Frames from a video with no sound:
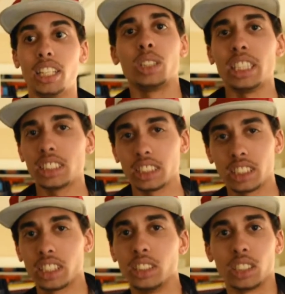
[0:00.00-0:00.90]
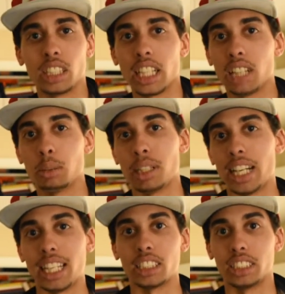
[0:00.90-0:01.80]
So that's just a concern I have about
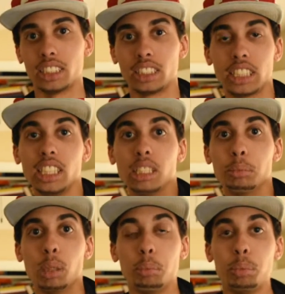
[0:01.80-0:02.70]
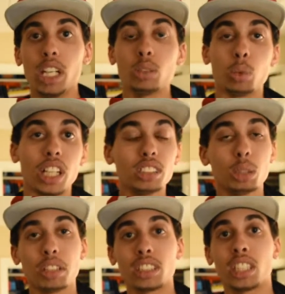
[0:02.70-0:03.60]
Ash's team. But what else I
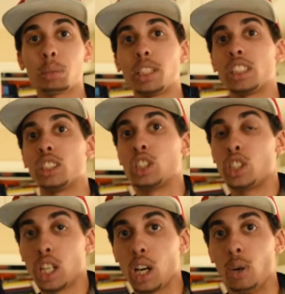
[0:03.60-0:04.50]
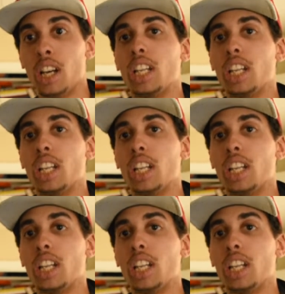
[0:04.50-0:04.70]
want to talk about is Gou.